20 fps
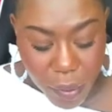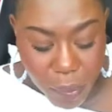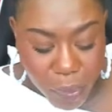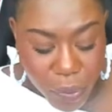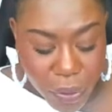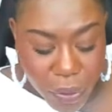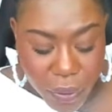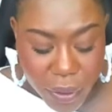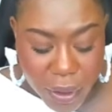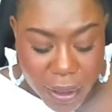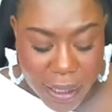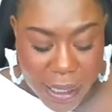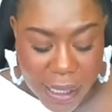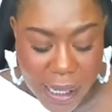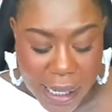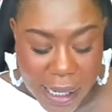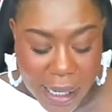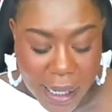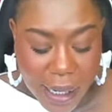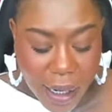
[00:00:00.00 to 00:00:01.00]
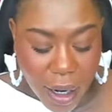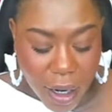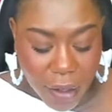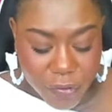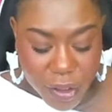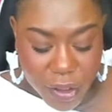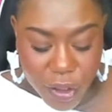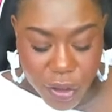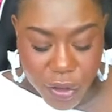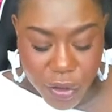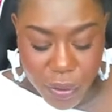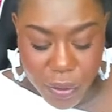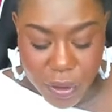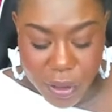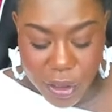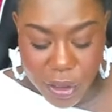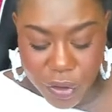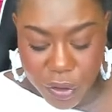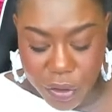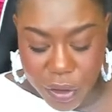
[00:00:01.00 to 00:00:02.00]
Purity often is used
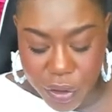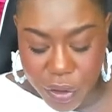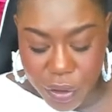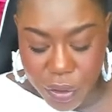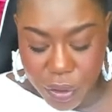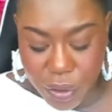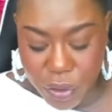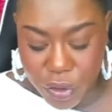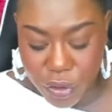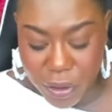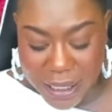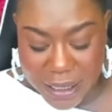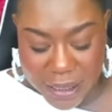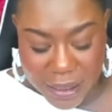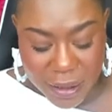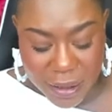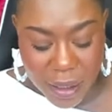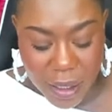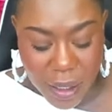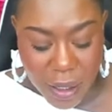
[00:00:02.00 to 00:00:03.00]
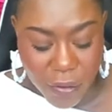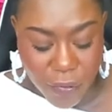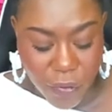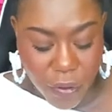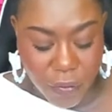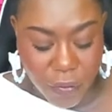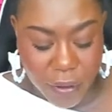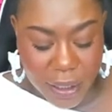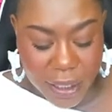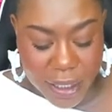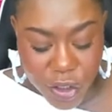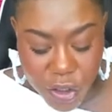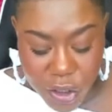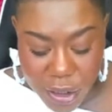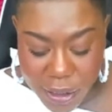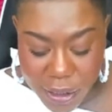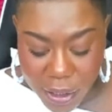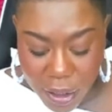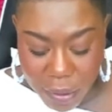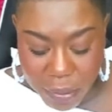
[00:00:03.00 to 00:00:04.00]
in traditional dress for religious
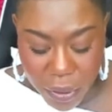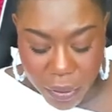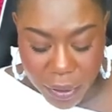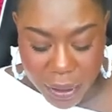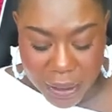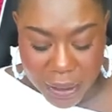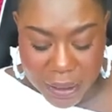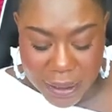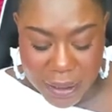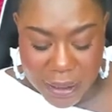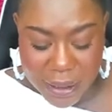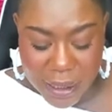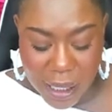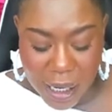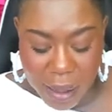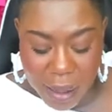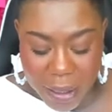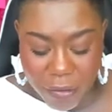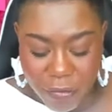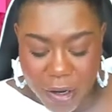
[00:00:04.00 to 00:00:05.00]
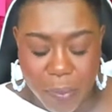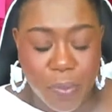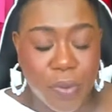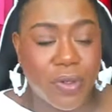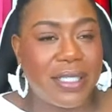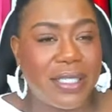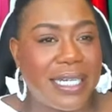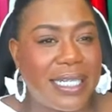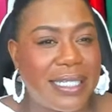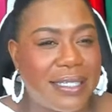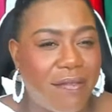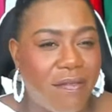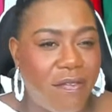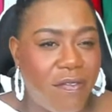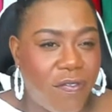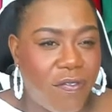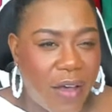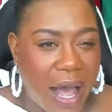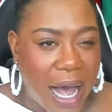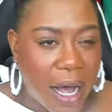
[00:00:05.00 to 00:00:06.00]
ceremonies. It represents
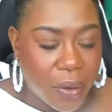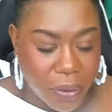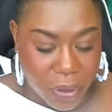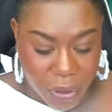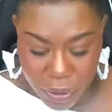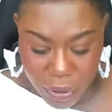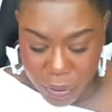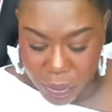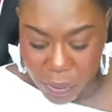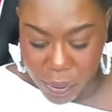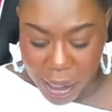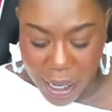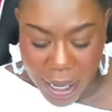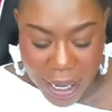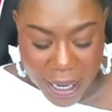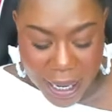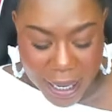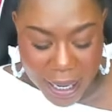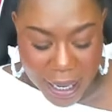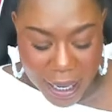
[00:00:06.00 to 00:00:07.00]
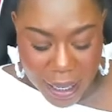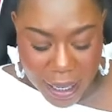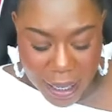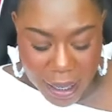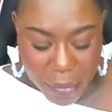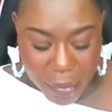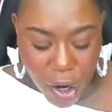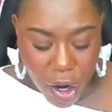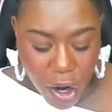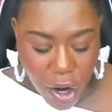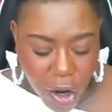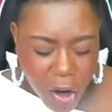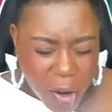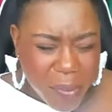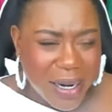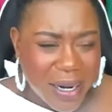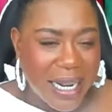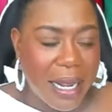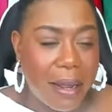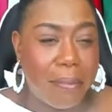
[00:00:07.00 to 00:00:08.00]
value,
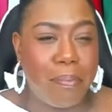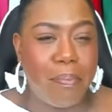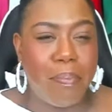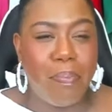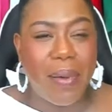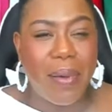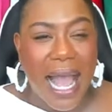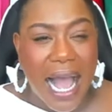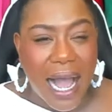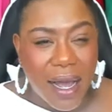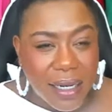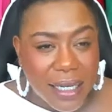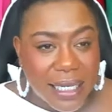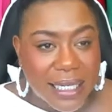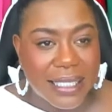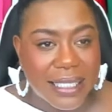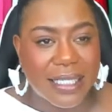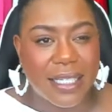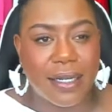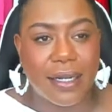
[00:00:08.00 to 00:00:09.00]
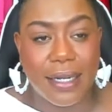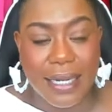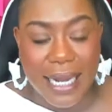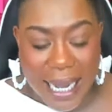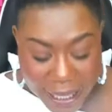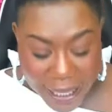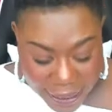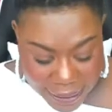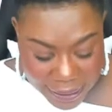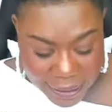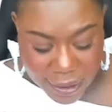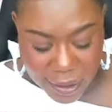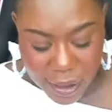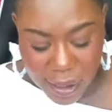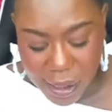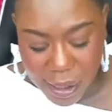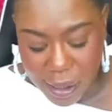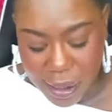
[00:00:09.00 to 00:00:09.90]
harmony, balance, light.